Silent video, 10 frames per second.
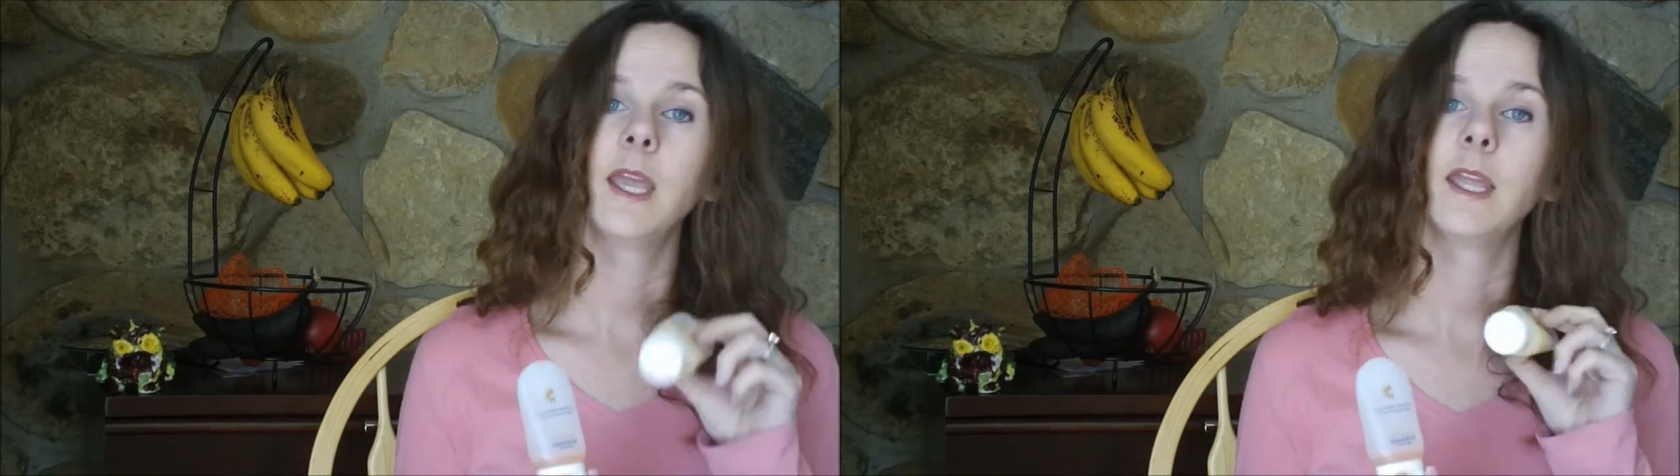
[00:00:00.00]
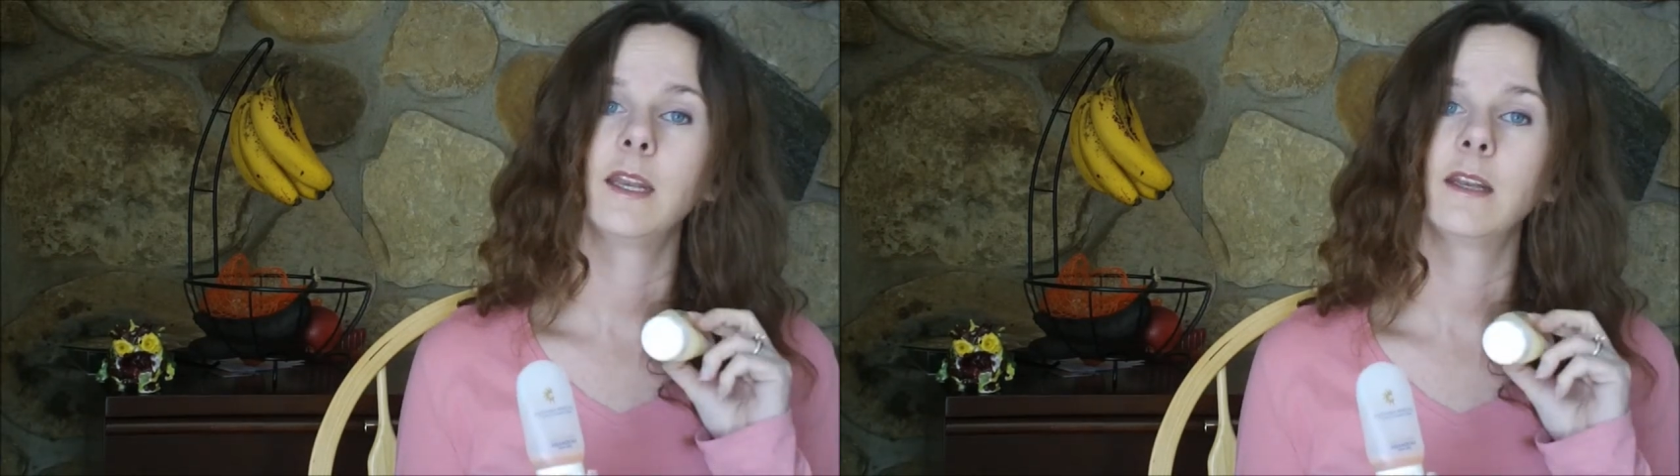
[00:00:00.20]

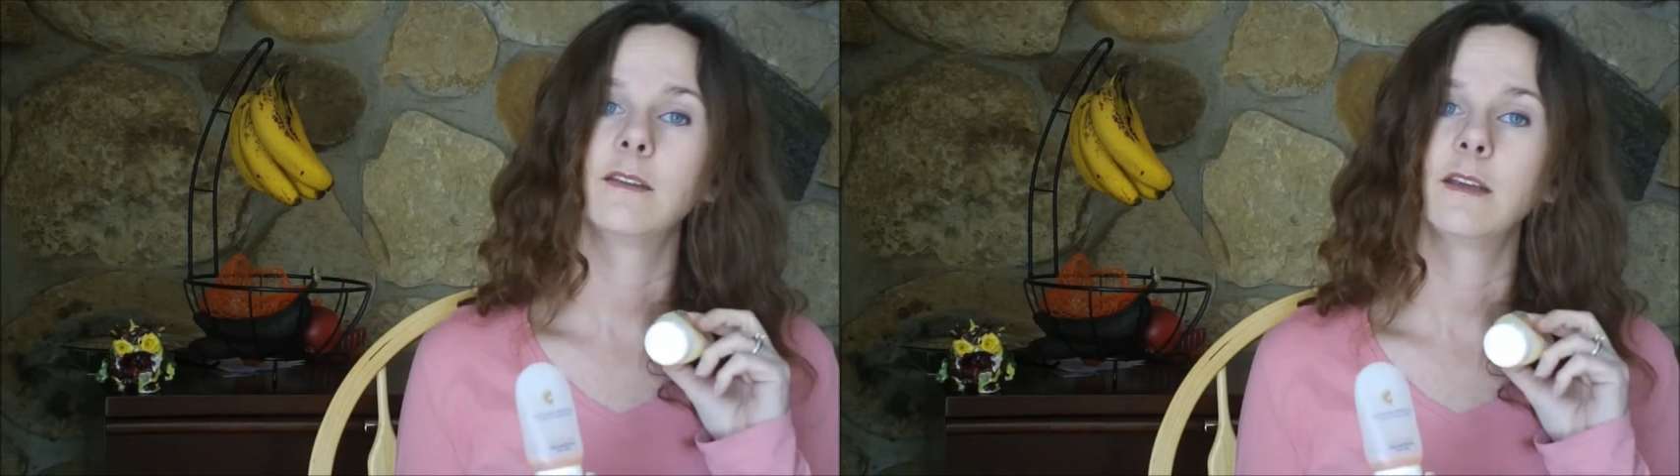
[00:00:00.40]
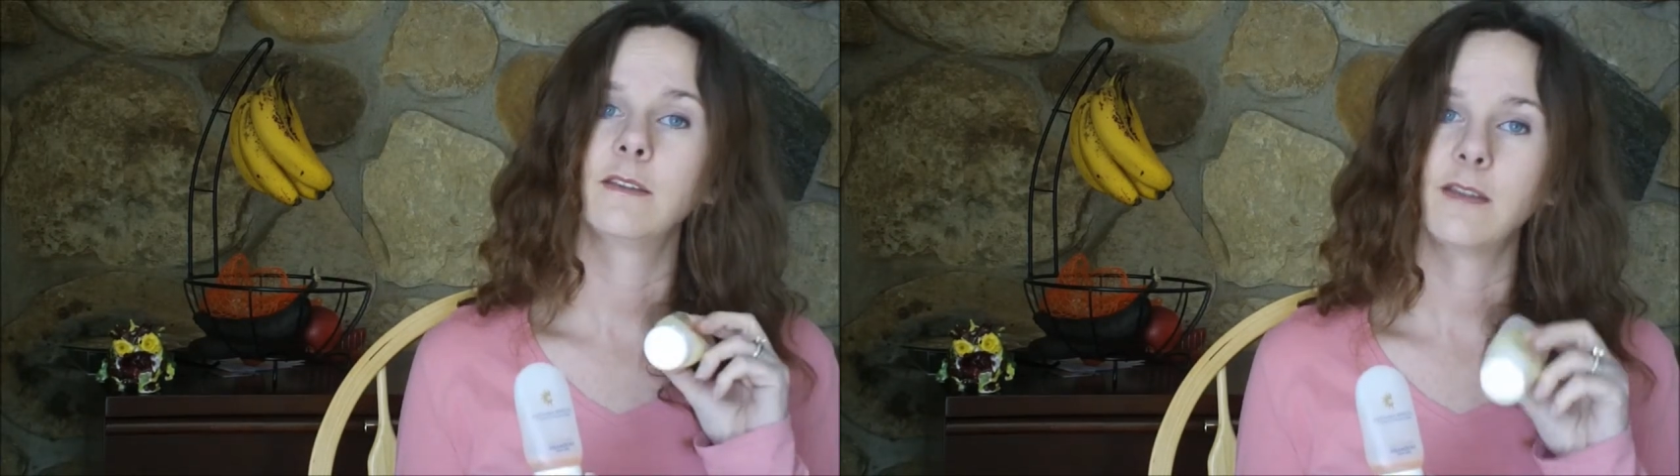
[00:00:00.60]
and it
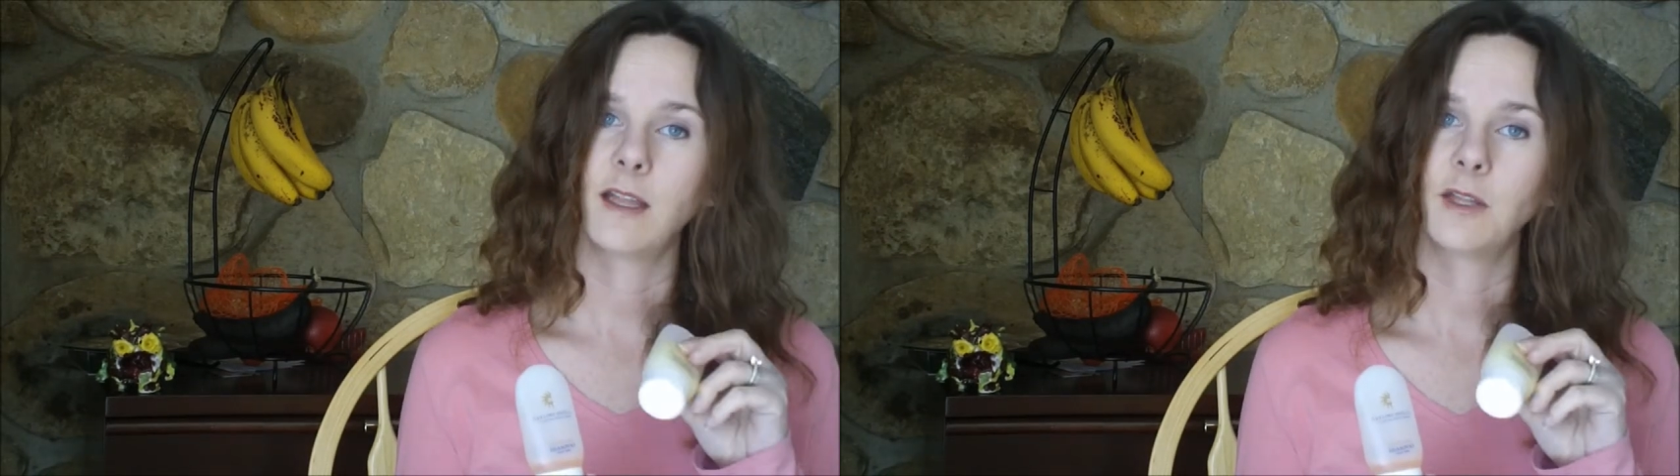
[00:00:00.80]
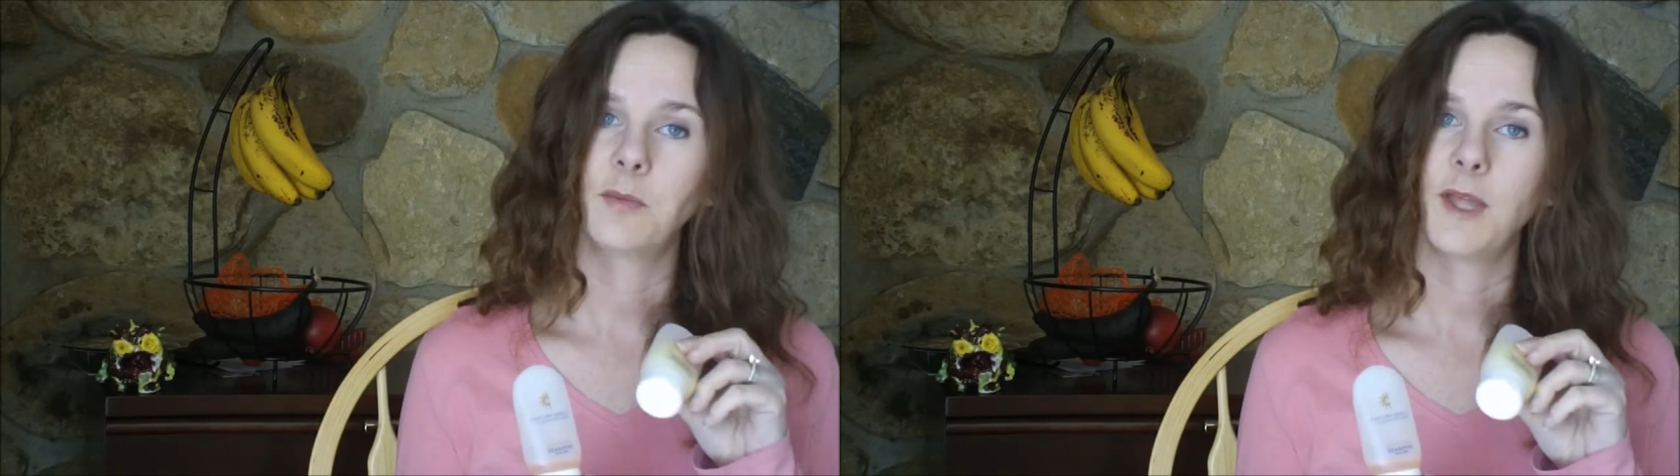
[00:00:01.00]
is a
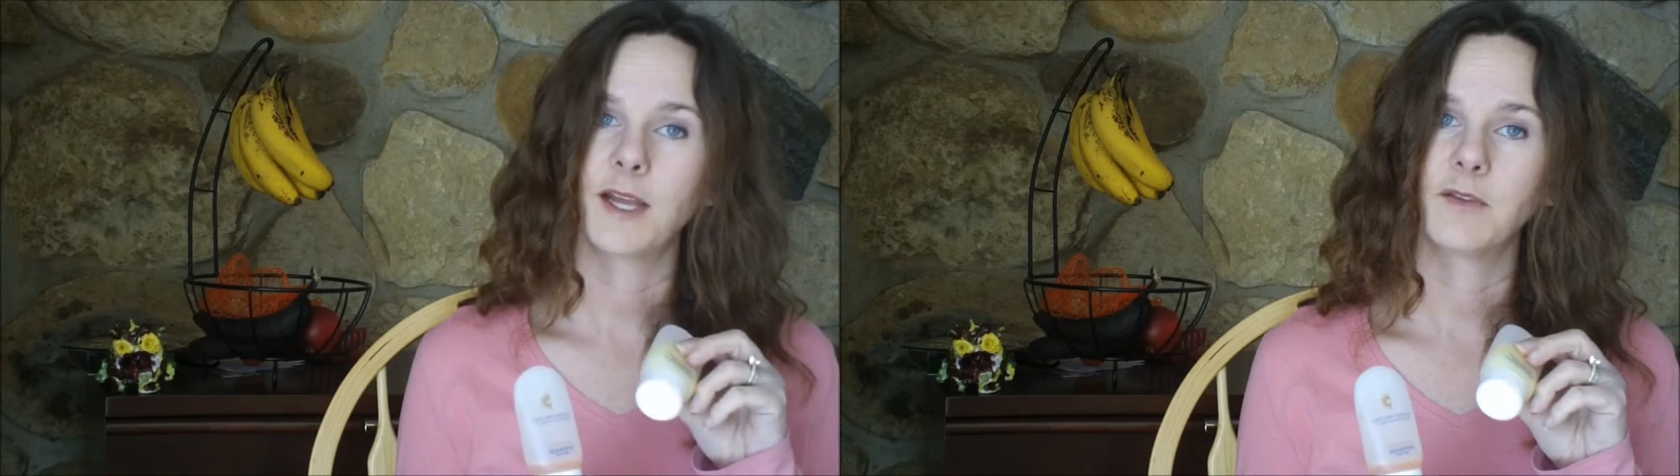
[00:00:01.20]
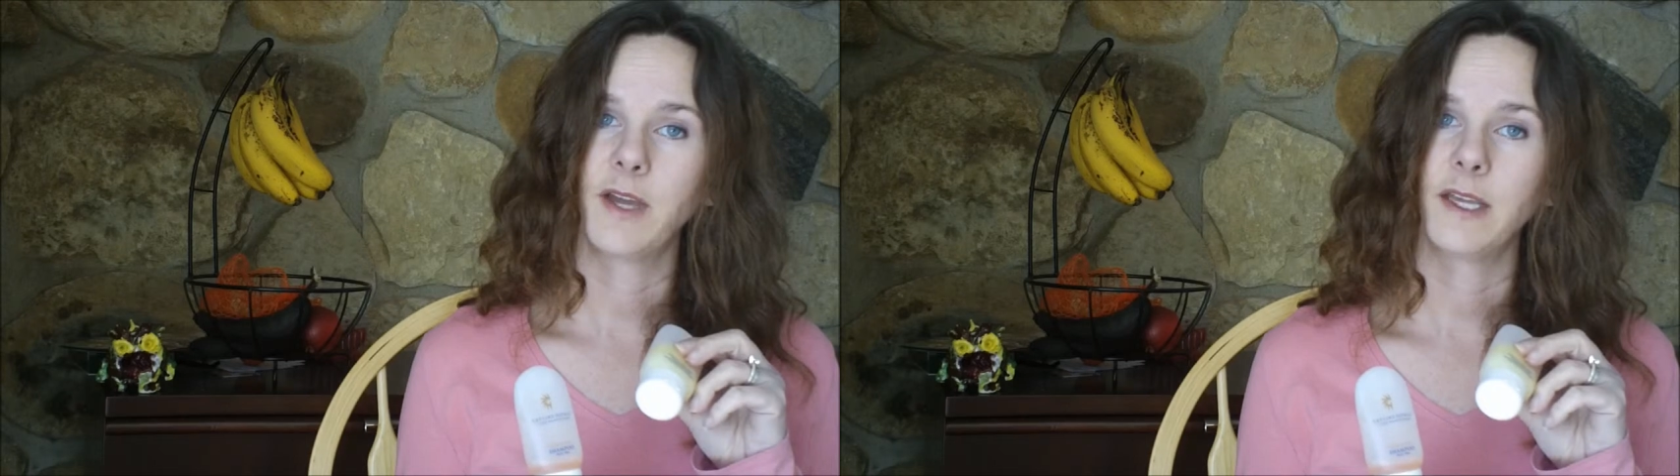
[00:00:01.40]
solid
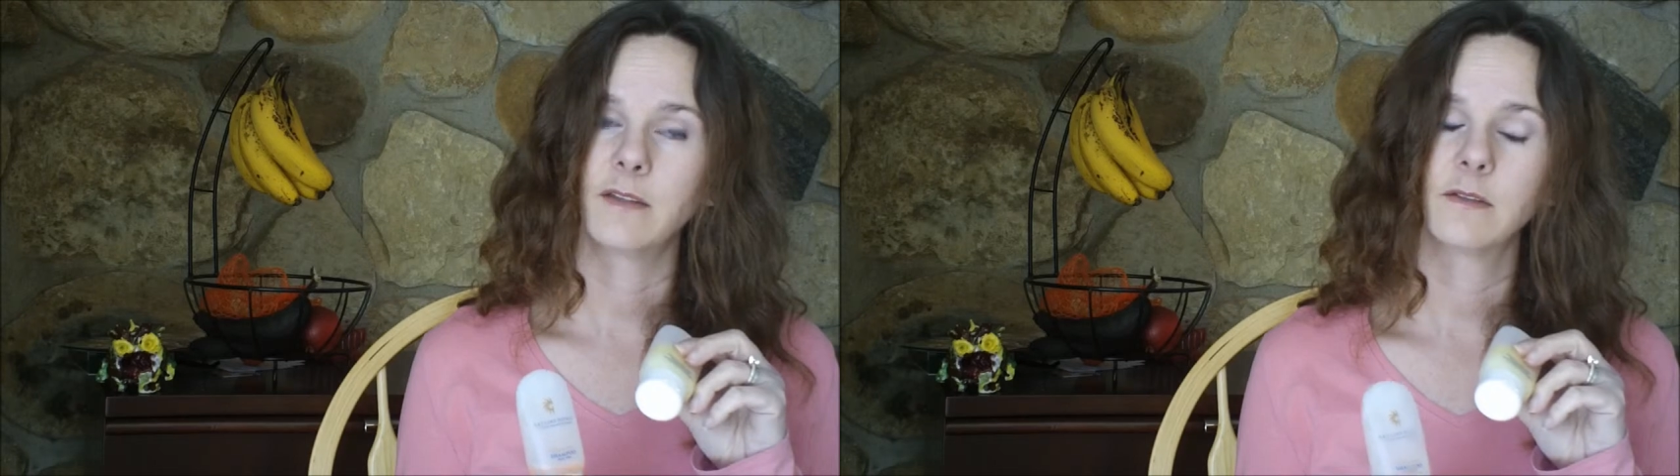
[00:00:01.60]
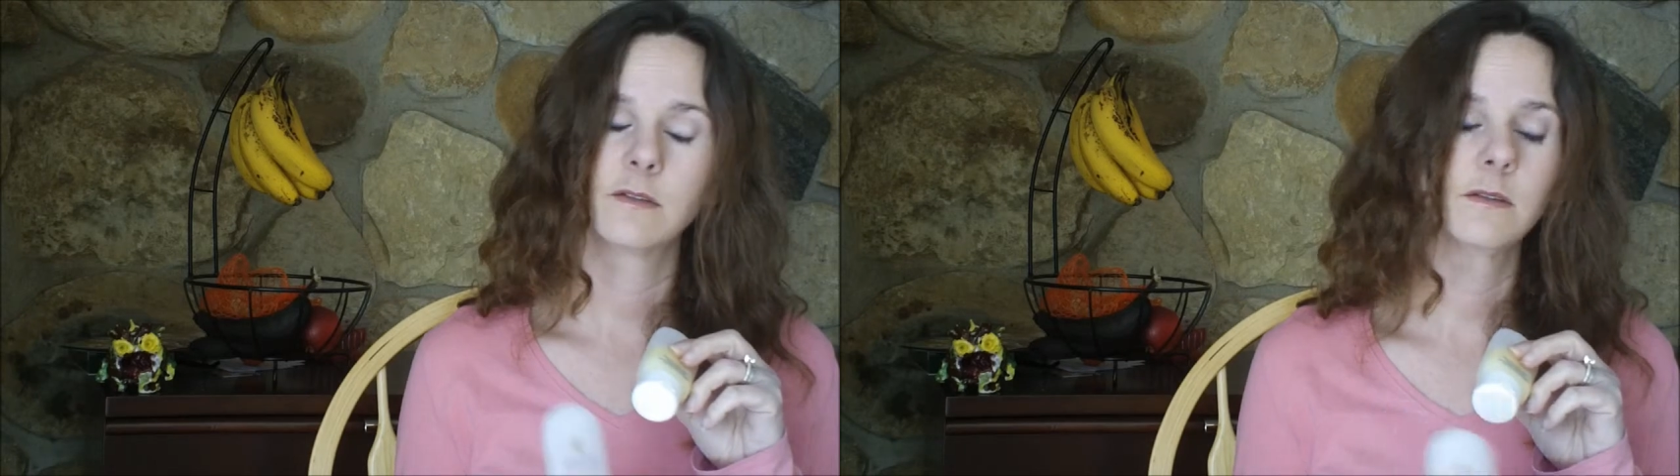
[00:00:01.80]
block of
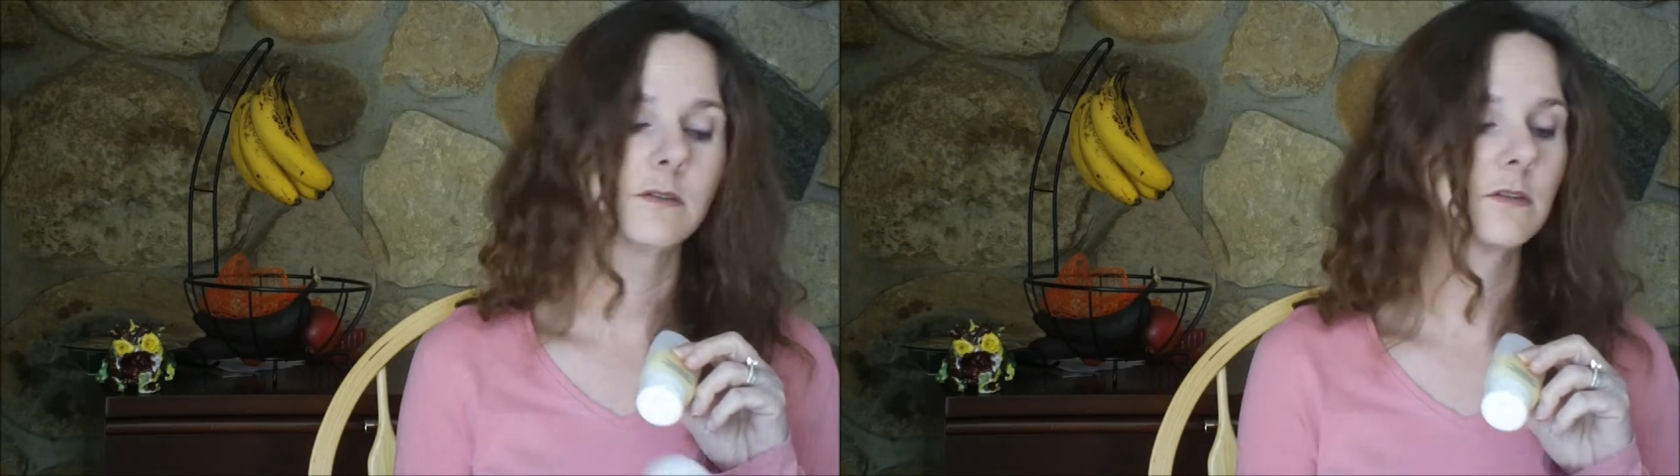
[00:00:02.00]
ice.